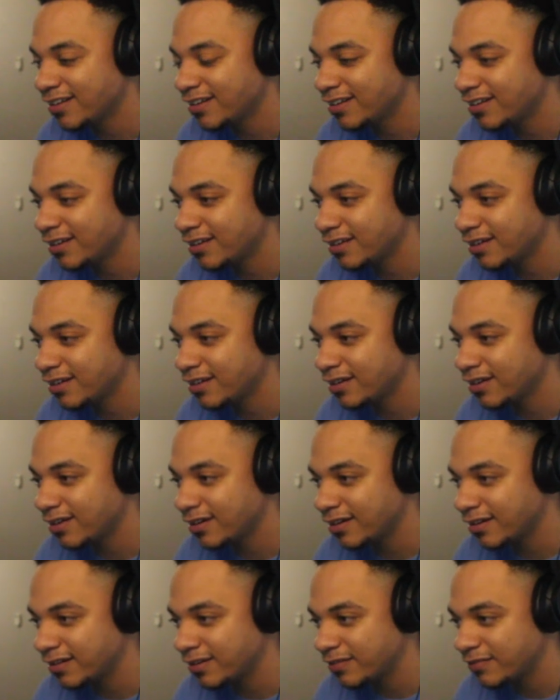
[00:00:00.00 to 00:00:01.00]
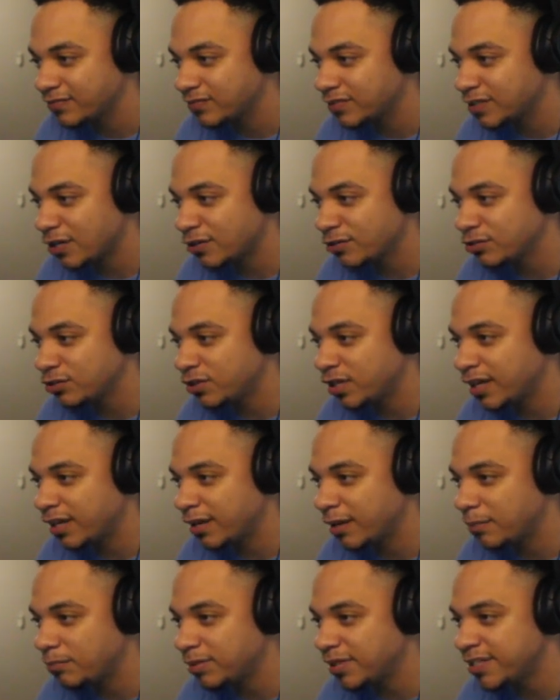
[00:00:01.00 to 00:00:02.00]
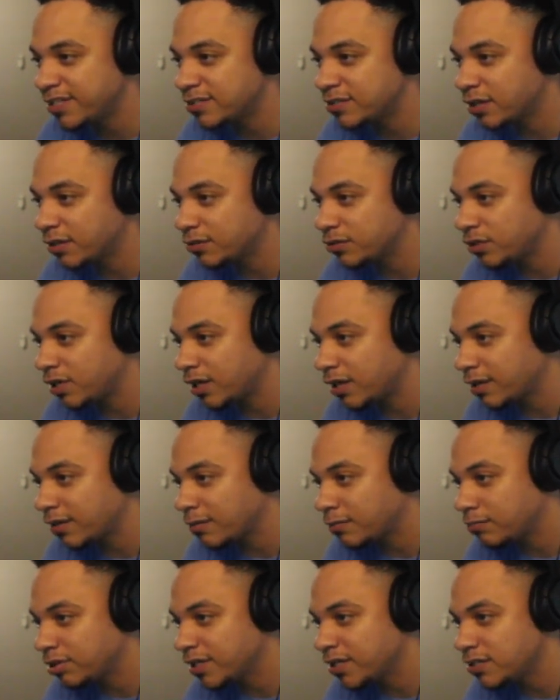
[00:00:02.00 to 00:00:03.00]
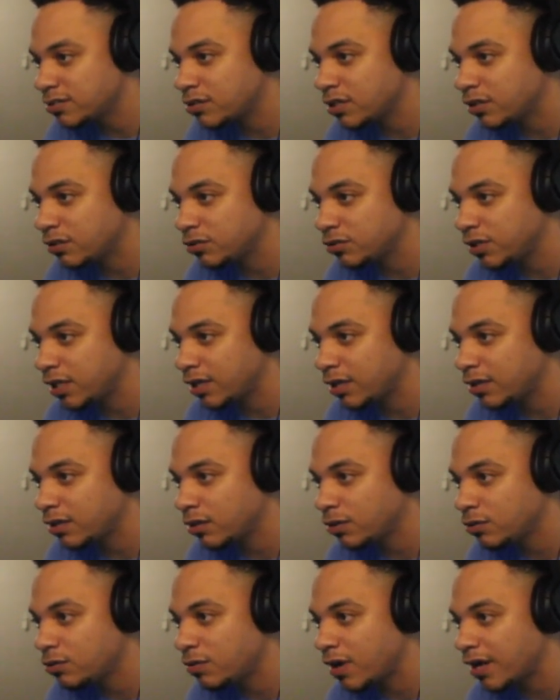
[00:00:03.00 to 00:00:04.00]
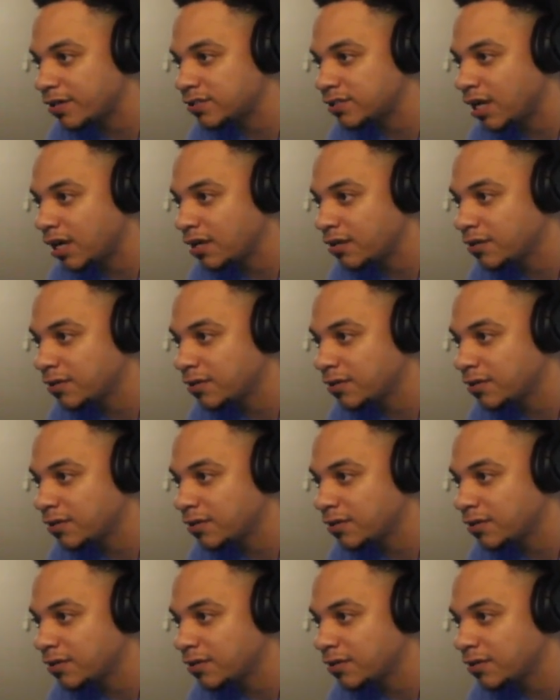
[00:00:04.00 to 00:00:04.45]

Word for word: Man, don't do that. Please don't do that. Please don't do that. Ooh, outside.